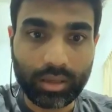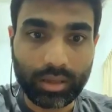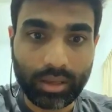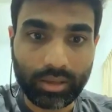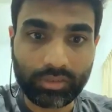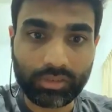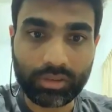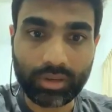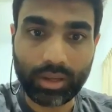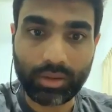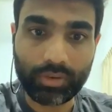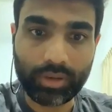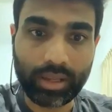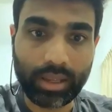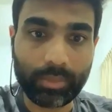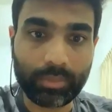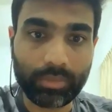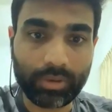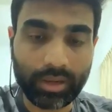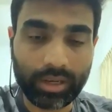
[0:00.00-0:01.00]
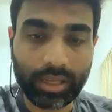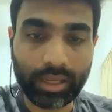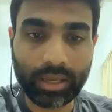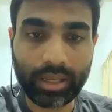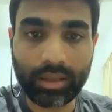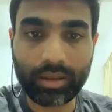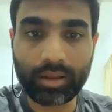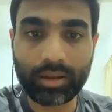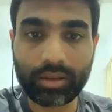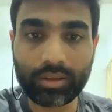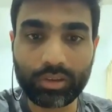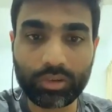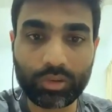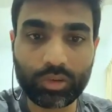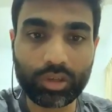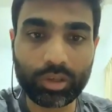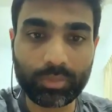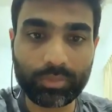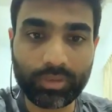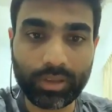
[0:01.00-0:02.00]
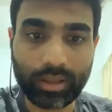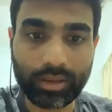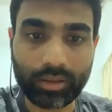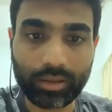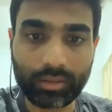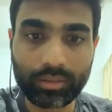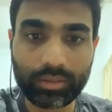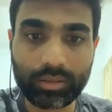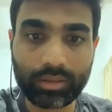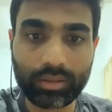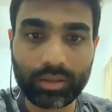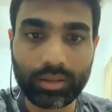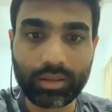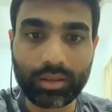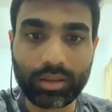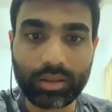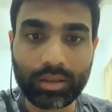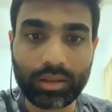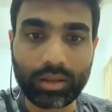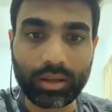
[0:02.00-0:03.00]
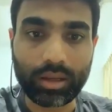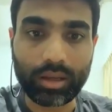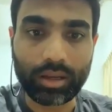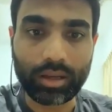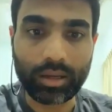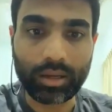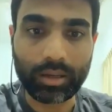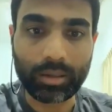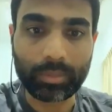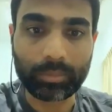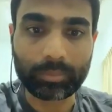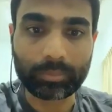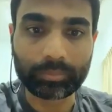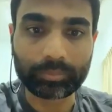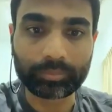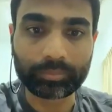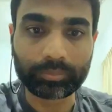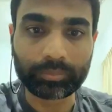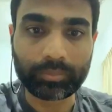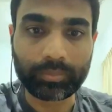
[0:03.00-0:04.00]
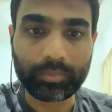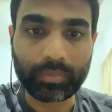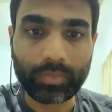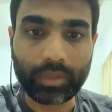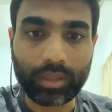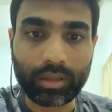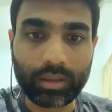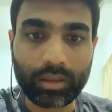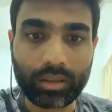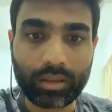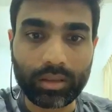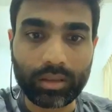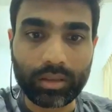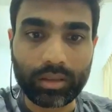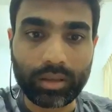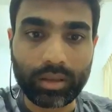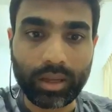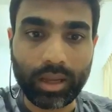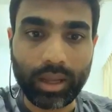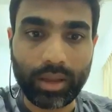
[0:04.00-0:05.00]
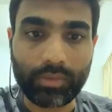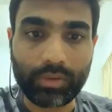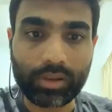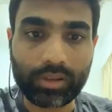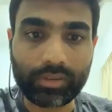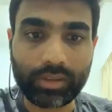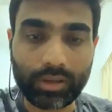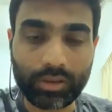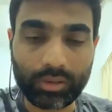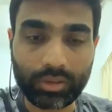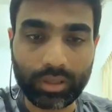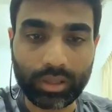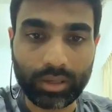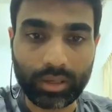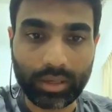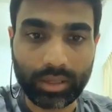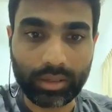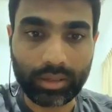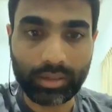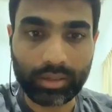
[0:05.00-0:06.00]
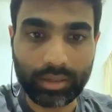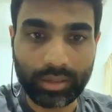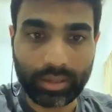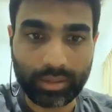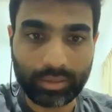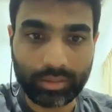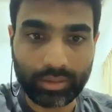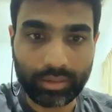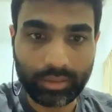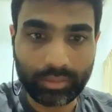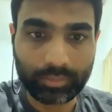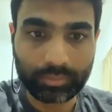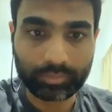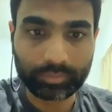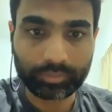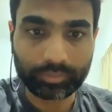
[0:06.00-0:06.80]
Yes, Shravani, I'm running a YouTube channel. I will send you the link later.